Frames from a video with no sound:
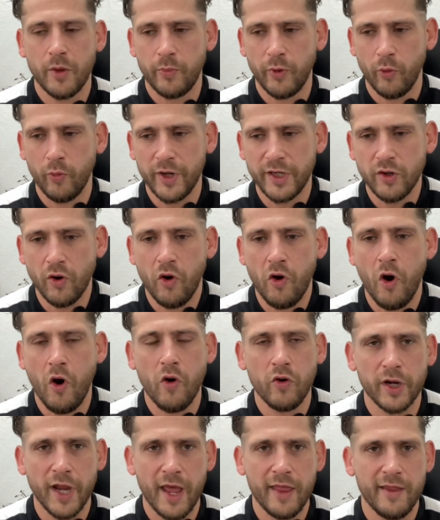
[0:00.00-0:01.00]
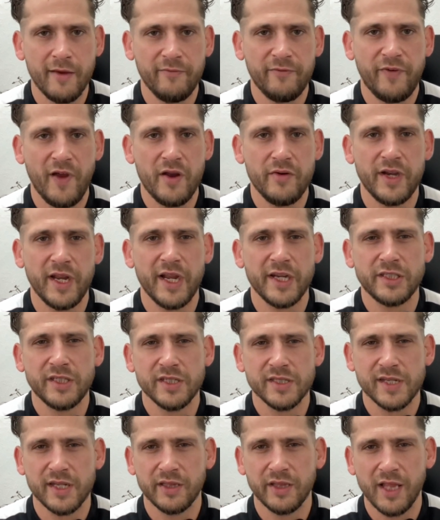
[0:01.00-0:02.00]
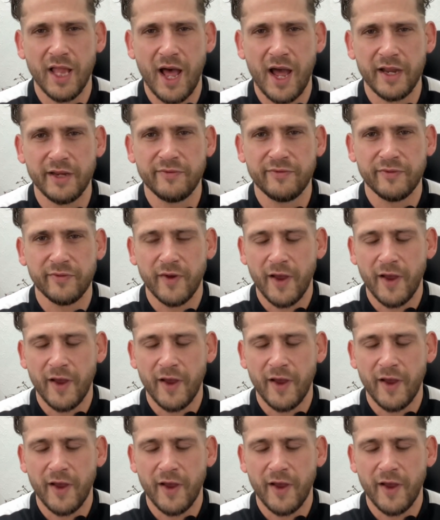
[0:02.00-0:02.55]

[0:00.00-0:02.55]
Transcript: but we don't all get them foundations in life.